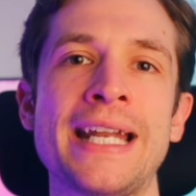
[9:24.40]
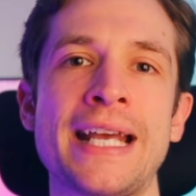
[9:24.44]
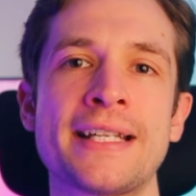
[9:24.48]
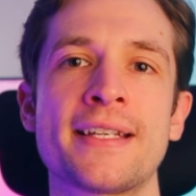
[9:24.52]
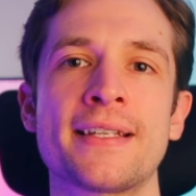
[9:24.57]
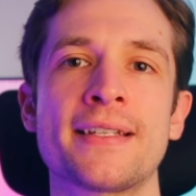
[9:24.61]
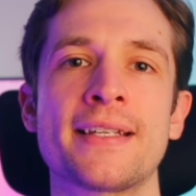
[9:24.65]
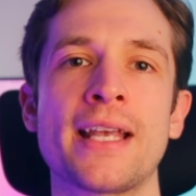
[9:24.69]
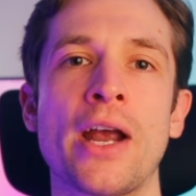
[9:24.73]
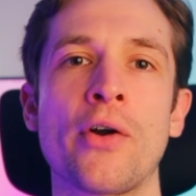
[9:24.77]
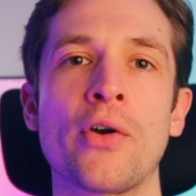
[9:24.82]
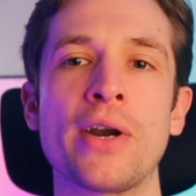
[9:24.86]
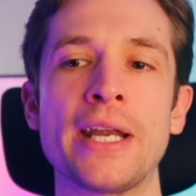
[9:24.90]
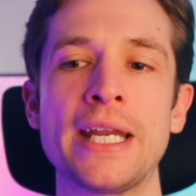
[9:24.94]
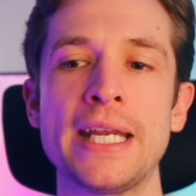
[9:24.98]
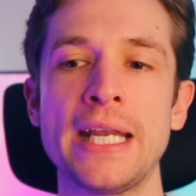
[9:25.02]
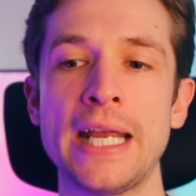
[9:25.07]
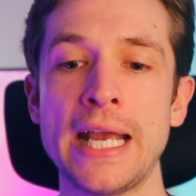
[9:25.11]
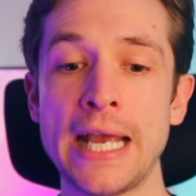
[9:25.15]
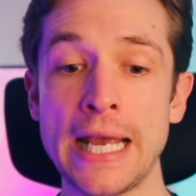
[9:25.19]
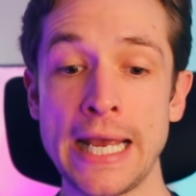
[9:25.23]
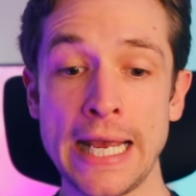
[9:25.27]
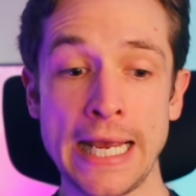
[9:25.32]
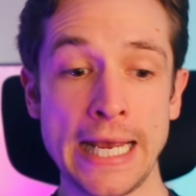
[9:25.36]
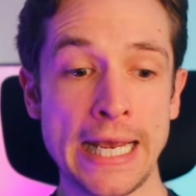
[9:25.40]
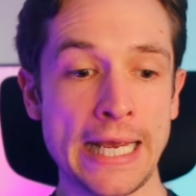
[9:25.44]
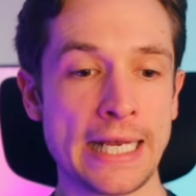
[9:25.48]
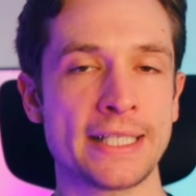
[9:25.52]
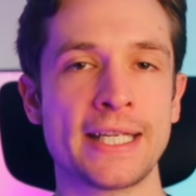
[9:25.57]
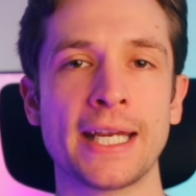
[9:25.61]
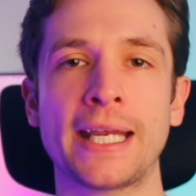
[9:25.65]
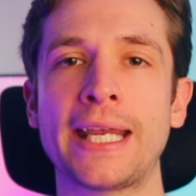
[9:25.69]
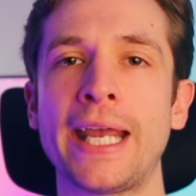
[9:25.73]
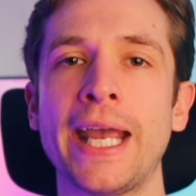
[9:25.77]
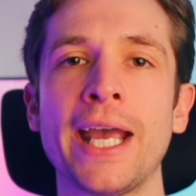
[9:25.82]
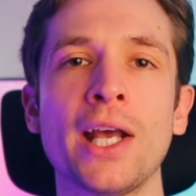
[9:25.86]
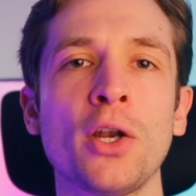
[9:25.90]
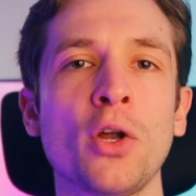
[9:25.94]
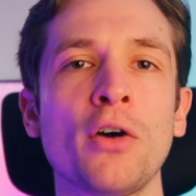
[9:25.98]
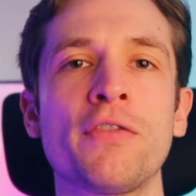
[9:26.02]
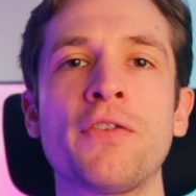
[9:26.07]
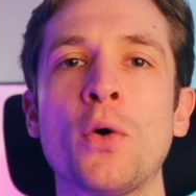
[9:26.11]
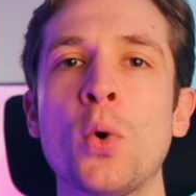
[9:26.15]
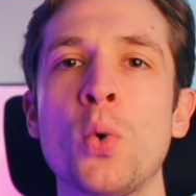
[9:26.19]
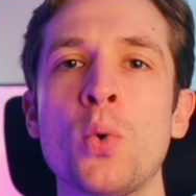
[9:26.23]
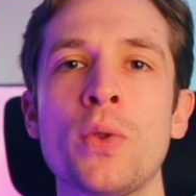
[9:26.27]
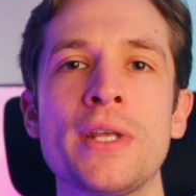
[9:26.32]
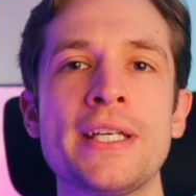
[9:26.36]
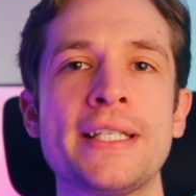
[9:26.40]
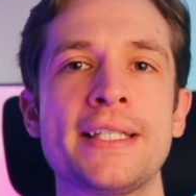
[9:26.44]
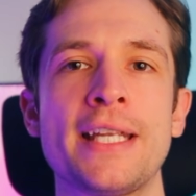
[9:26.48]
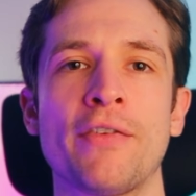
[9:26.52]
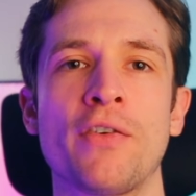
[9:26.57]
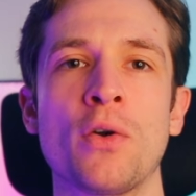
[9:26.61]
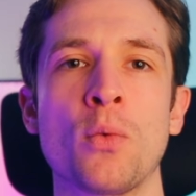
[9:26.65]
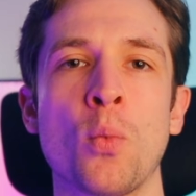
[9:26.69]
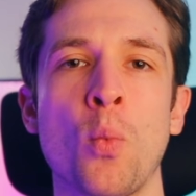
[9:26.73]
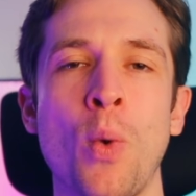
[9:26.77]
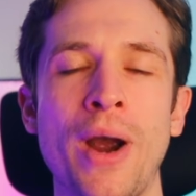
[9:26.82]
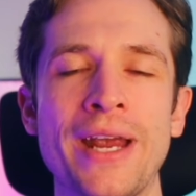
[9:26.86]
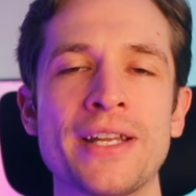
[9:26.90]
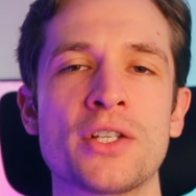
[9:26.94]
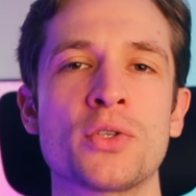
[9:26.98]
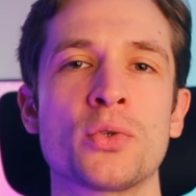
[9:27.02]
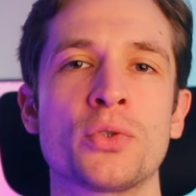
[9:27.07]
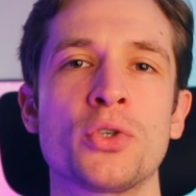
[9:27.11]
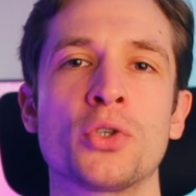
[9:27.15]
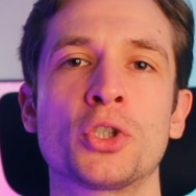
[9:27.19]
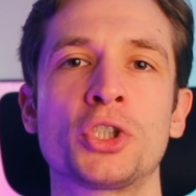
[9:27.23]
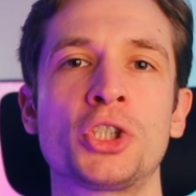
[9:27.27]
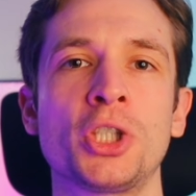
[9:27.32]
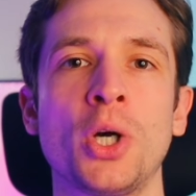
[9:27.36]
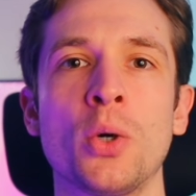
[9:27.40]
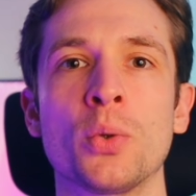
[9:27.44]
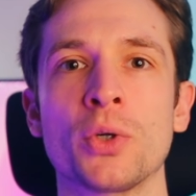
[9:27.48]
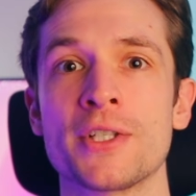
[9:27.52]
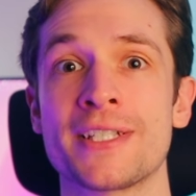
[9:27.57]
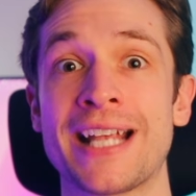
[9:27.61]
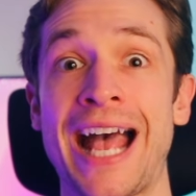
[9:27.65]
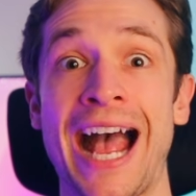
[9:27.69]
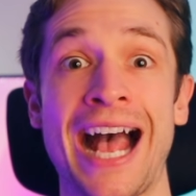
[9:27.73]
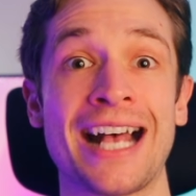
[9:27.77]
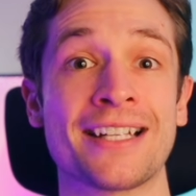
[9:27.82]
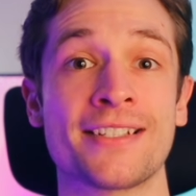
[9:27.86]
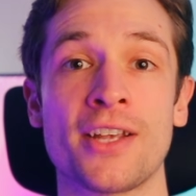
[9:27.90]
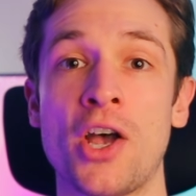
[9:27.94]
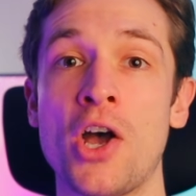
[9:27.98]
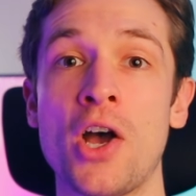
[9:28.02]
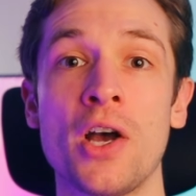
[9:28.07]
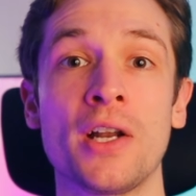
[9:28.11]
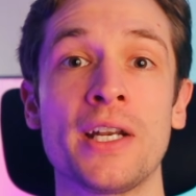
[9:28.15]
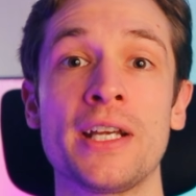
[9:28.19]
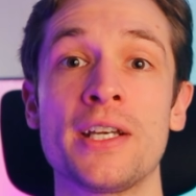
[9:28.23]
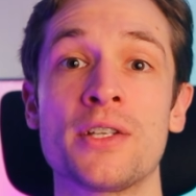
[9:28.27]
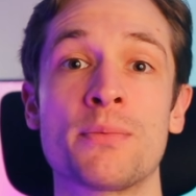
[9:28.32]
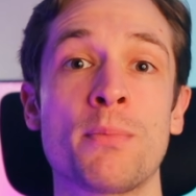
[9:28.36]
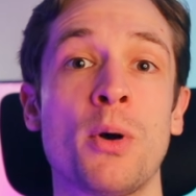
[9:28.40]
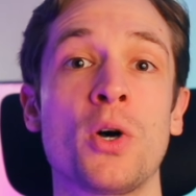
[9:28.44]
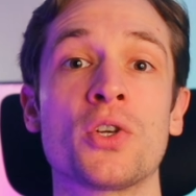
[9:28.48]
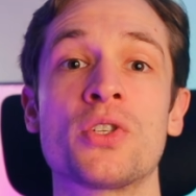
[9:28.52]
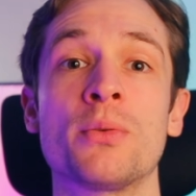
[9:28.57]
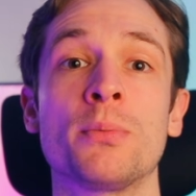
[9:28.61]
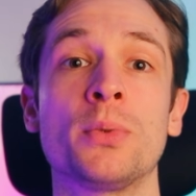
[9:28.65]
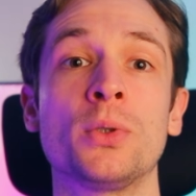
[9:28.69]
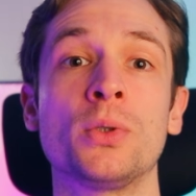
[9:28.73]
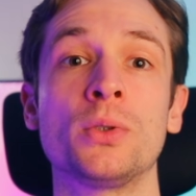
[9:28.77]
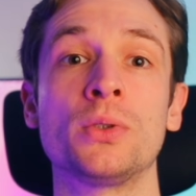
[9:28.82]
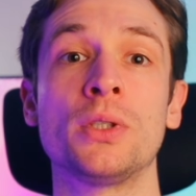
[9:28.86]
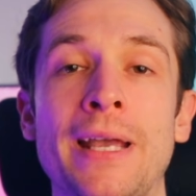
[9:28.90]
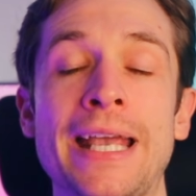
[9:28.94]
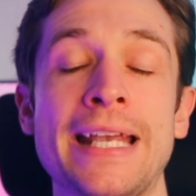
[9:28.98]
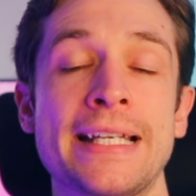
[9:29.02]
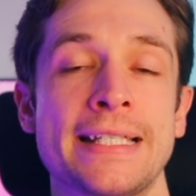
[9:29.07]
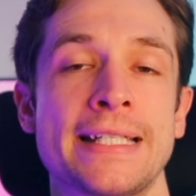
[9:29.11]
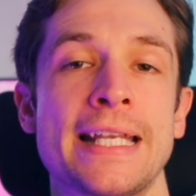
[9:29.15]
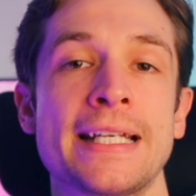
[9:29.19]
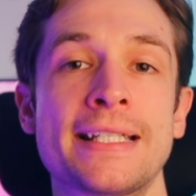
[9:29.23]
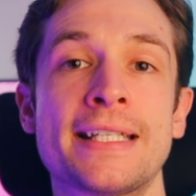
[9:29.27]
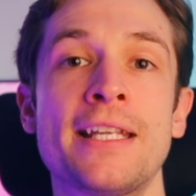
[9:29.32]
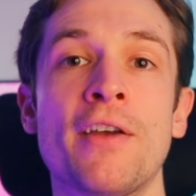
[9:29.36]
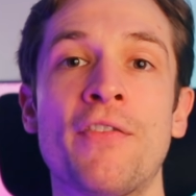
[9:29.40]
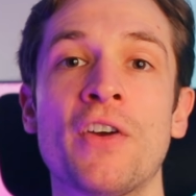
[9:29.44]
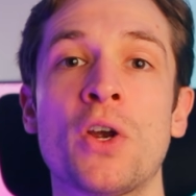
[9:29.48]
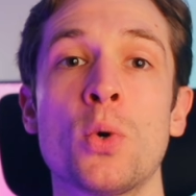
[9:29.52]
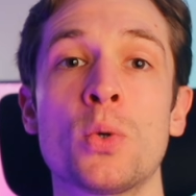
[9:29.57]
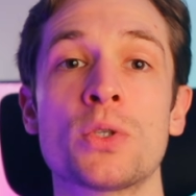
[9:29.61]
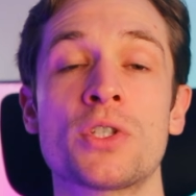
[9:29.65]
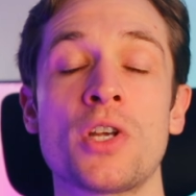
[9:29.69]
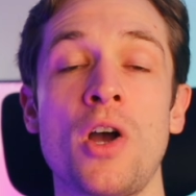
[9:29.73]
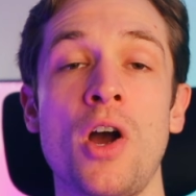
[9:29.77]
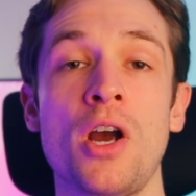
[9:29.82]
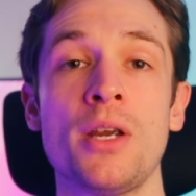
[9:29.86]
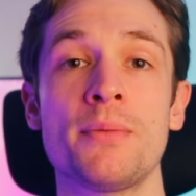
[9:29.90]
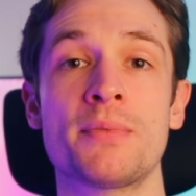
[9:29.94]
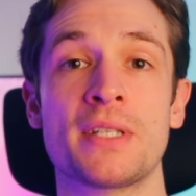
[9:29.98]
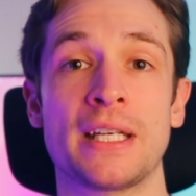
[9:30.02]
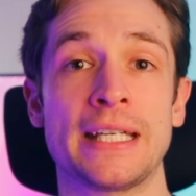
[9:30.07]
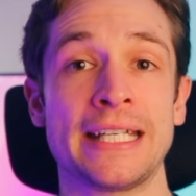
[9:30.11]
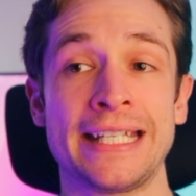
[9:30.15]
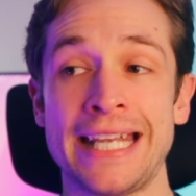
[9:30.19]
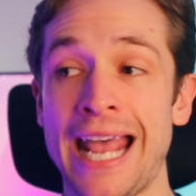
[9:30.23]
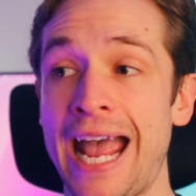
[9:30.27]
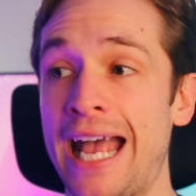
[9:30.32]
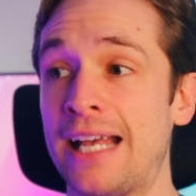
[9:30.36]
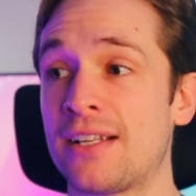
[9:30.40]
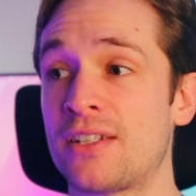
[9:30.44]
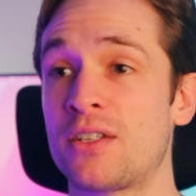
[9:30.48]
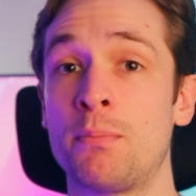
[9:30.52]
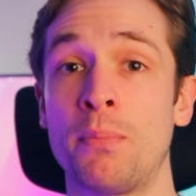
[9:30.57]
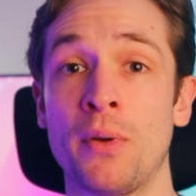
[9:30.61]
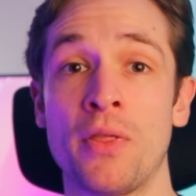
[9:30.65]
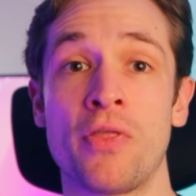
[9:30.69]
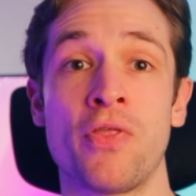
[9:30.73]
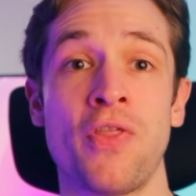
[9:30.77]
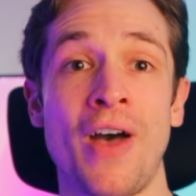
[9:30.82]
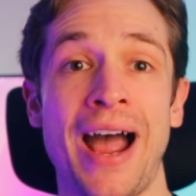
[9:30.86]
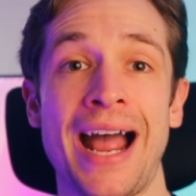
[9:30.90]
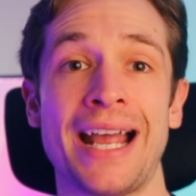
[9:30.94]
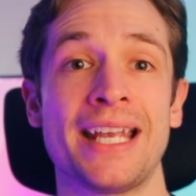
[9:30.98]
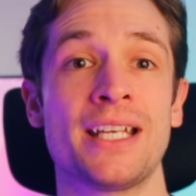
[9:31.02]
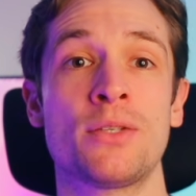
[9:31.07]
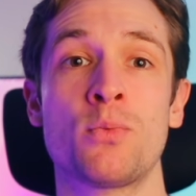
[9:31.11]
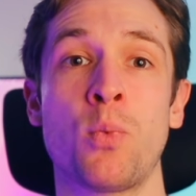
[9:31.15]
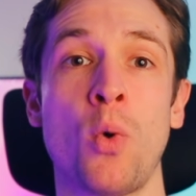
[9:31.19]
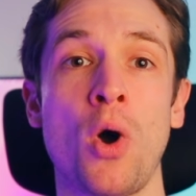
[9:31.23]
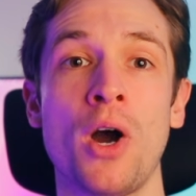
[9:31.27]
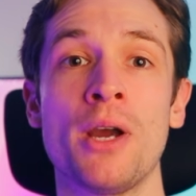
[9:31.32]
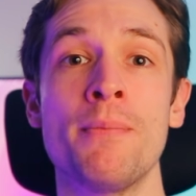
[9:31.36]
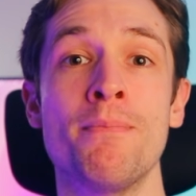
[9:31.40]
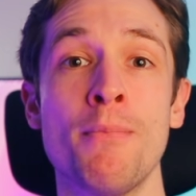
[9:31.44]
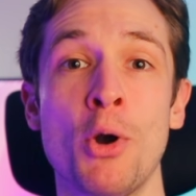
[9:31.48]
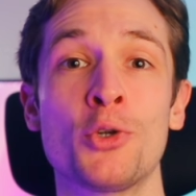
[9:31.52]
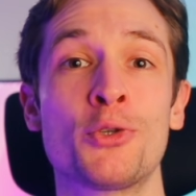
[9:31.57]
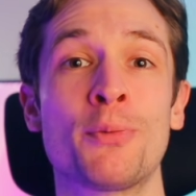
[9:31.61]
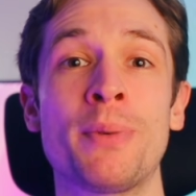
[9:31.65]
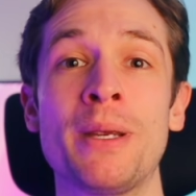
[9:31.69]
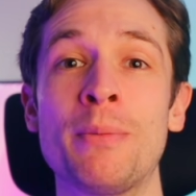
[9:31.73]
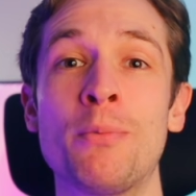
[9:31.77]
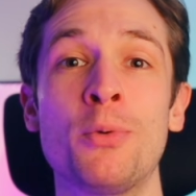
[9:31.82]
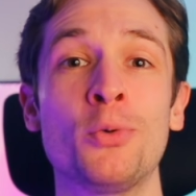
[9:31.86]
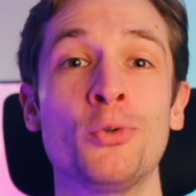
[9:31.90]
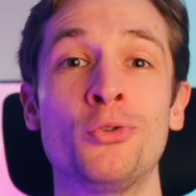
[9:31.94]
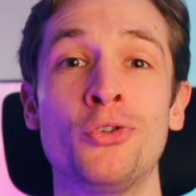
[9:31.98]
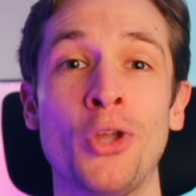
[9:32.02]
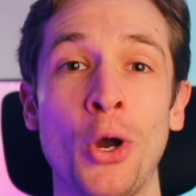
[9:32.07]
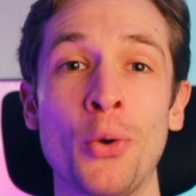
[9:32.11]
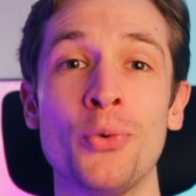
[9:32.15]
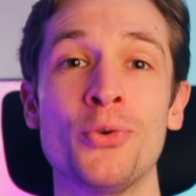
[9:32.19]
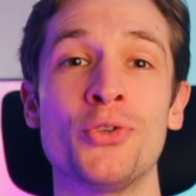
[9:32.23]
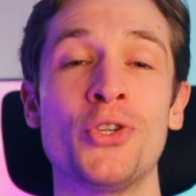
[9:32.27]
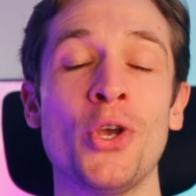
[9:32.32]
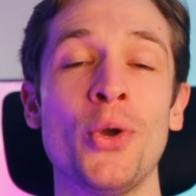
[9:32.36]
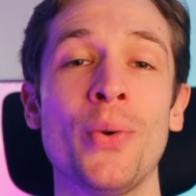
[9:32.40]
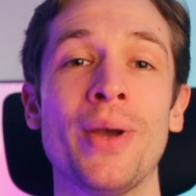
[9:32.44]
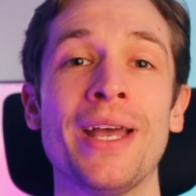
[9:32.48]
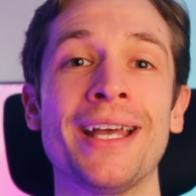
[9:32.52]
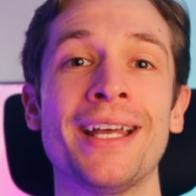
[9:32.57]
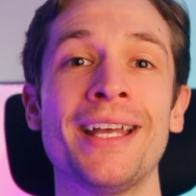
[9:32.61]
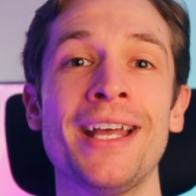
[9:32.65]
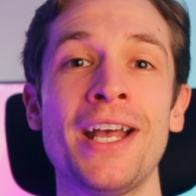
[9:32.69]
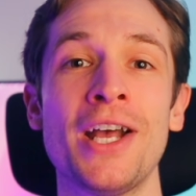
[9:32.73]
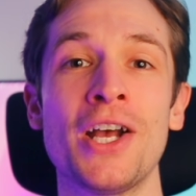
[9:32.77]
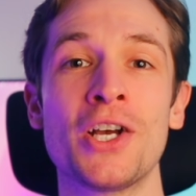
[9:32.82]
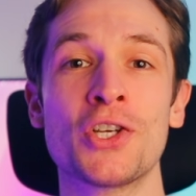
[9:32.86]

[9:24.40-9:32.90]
necessary to kill off all these different weights on your shoulders as early as possible. Is this difficult at times? Yes, but that is why most people don't do it.